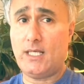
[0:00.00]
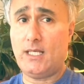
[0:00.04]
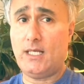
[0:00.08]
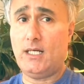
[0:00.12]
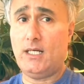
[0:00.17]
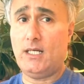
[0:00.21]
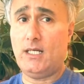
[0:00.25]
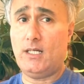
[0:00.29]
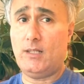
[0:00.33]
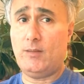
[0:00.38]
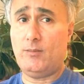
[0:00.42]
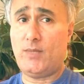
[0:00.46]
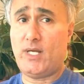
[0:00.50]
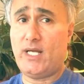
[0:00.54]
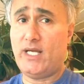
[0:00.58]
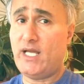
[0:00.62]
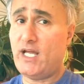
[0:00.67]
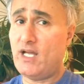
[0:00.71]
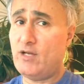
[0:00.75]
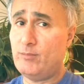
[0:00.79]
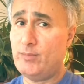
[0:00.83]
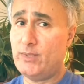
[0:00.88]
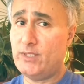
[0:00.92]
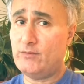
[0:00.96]
I
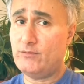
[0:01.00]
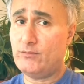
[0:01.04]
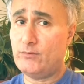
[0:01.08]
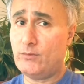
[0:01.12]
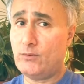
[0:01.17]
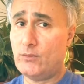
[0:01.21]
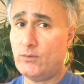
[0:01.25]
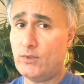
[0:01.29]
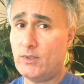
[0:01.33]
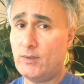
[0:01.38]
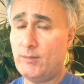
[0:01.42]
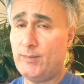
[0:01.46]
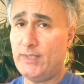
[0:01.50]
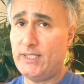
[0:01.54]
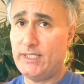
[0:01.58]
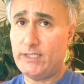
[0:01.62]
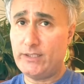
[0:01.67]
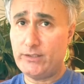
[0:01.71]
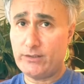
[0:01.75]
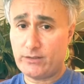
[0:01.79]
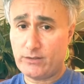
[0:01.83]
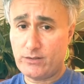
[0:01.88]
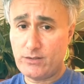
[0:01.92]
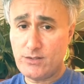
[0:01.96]
have been for many
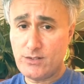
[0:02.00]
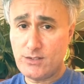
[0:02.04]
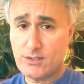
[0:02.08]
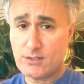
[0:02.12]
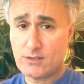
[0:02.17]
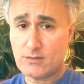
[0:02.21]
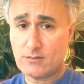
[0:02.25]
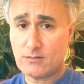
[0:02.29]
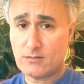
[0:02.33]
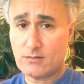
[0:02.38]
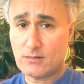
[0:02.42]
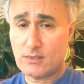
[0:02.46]
years.